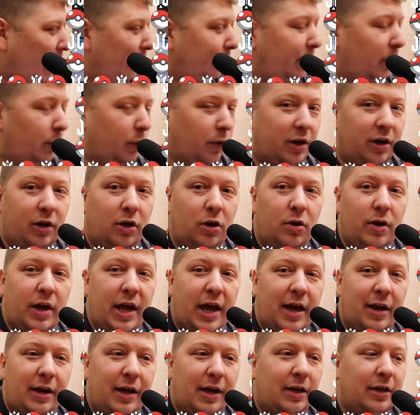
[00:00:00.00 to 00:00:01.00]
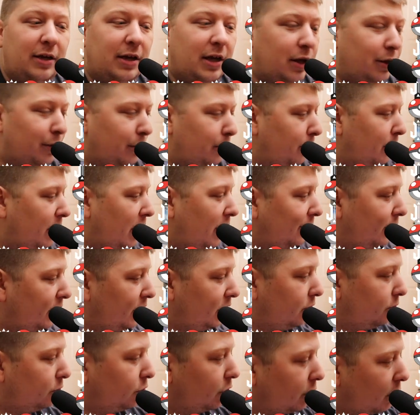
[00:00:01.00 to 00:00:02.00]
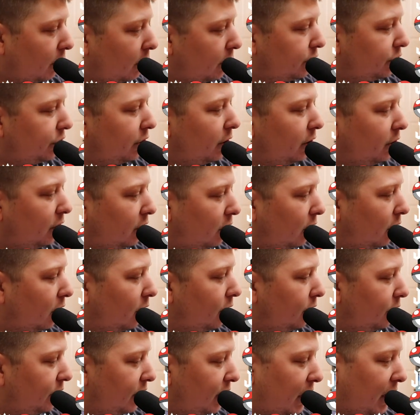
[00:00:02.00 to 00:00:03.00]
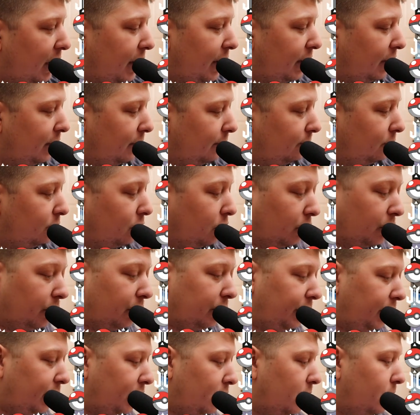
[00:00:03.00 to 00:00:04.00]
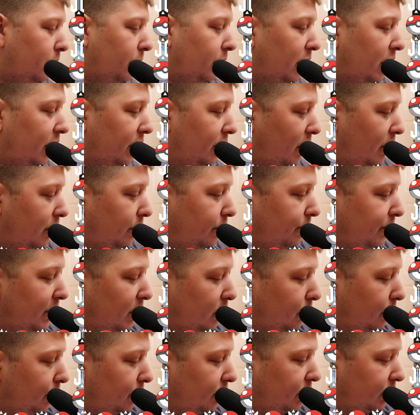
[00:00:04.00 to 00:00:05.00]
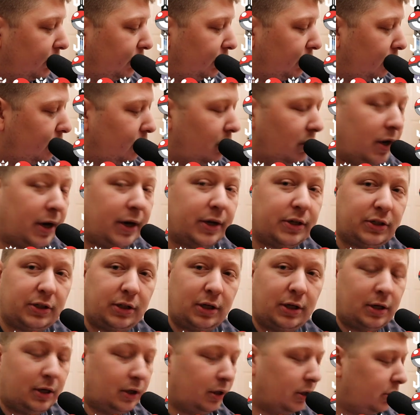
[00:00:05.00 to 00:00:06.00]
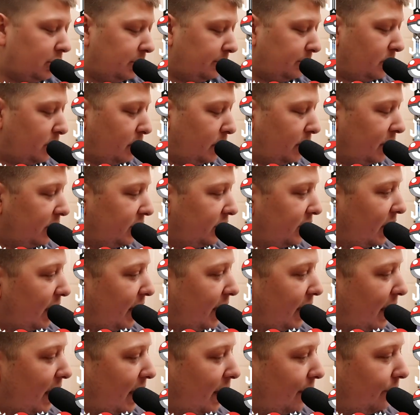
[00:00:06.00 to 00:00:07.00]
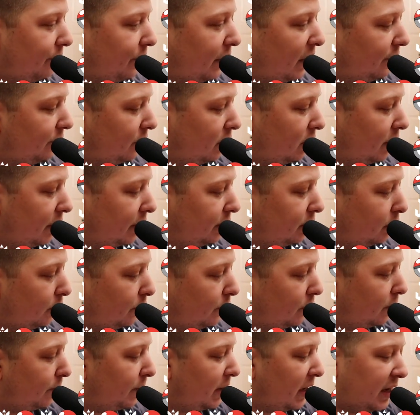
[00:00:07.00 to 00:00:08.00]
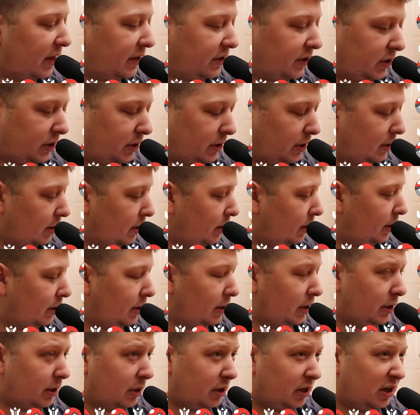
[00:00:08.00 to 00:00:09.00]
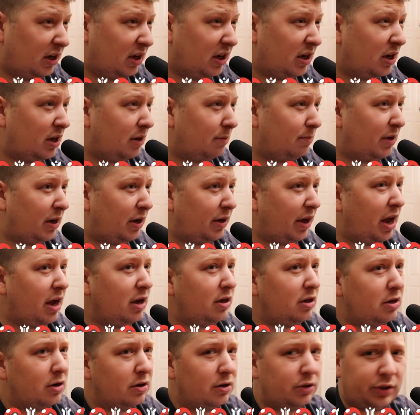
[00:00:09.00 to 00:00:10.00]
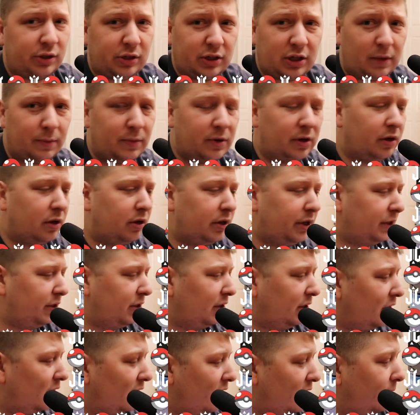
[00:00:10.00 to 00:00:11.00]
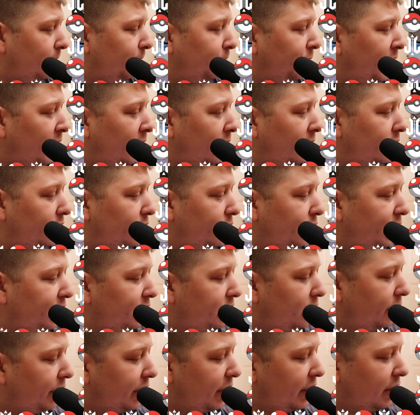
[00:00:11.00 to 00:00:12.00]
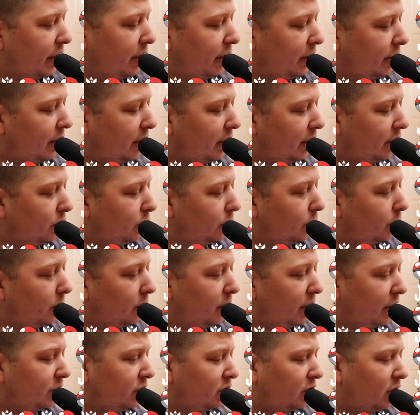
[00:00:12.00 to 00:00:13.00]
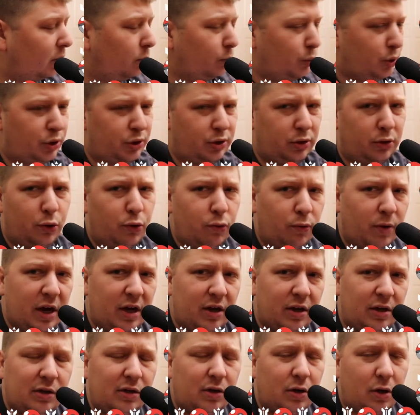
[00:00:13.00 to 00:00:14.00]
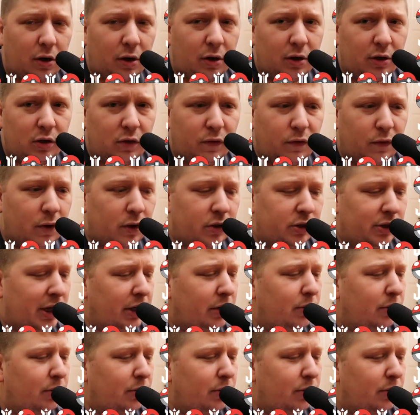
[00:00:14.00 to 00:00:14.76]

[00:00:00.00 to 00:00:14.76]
But we're going to go ahead and get through every Charizard card that I currently own, and I thought it would be cool to just show you guys some of the things that I have that I've collected over the past about 8 years since I've been collecting again. So let's go ahead and get into it. We'll go ahead and start with the graded cards first.